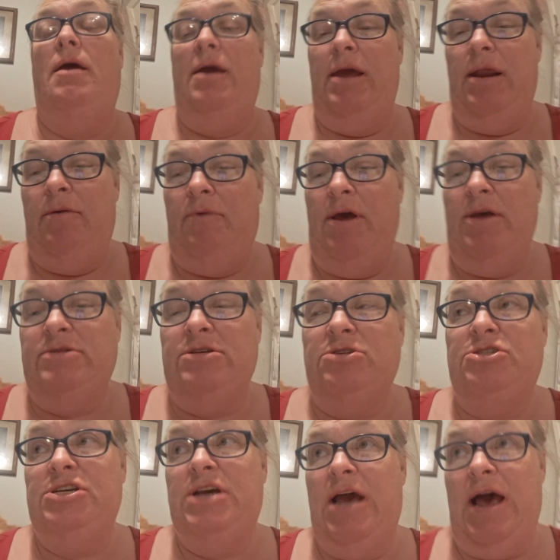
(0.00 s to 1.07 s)
Anyway, so
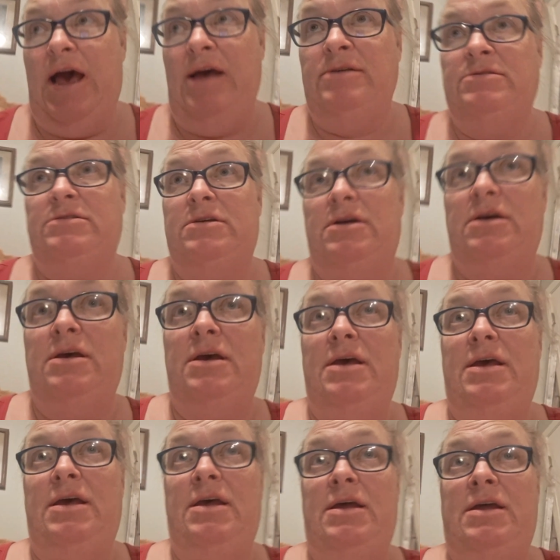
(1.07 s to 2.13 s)
she asked,
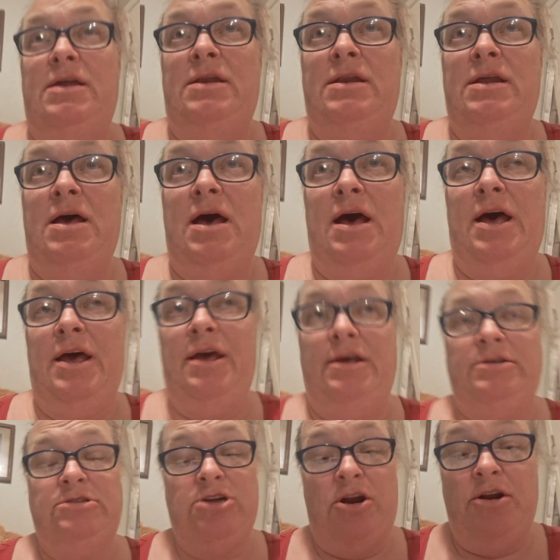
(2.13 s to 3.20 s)
and
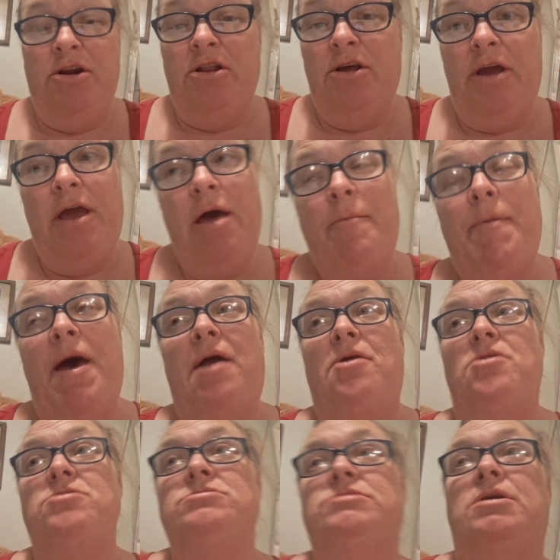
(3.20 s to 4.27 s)
I started looking at
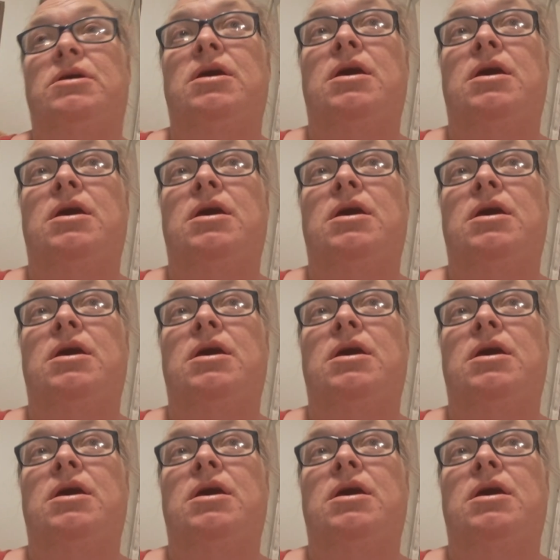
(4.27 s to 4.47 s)
patterns,